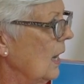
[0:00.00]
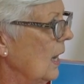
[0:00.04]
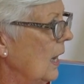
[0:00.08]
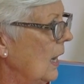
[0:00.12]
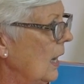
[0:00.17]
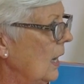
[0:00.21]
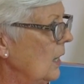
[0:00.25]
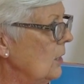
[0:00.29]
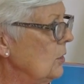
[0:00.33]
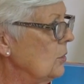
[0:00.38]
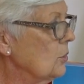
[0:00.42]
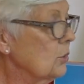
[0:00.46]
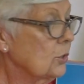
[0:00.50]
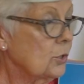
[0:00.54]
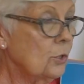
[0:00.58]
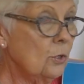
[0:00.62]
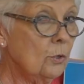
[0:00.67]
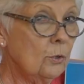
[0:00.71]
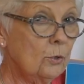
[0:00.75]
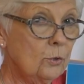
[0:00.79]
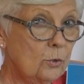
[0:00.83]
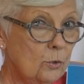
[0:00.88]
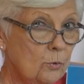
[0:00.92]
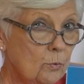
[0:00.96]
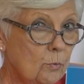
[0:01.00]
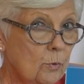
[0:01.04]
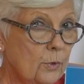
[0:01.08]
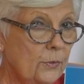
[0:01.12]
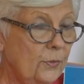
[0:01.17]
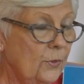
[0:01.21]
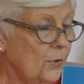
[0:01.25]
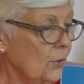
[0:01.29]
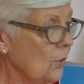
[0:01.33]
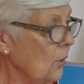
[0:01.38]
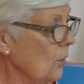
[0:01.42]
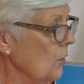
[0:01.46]
Heads turn toward
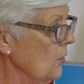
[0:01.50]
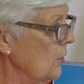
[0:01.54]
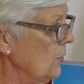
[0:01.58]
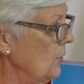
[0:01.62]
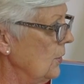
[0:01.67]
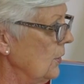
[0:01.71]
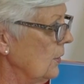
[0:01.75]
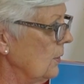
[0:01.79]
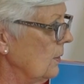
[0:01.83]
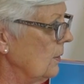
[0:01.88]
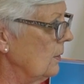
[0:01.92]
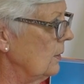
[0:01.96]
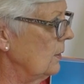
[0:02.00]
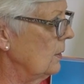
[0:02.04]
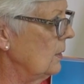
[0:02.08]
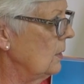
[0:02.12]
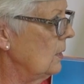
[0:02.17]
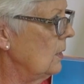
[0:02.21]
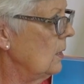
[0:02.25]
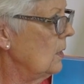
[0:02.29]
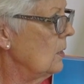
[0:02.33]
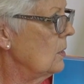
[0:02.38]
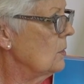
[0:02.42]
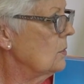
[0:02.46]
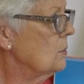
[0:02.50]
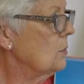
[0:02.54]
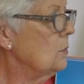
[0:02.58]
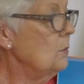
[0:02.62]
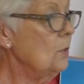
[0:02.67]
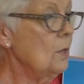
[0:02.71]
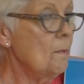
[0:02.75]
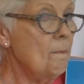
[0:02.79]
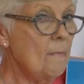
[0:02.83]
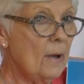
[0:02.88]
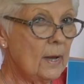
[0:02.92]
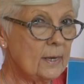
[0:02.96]
the herd. To
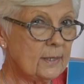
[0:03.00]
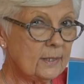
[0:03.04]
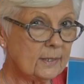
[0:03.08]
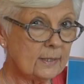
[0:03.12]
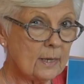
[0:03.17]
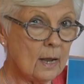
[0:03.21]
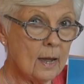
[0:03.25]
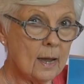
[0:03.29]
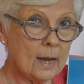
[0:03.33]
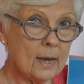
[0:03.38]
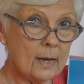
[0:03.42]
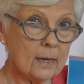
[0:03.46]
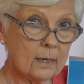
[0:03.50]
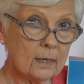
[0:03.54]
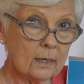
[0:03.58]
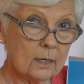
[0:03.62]
the Maasai,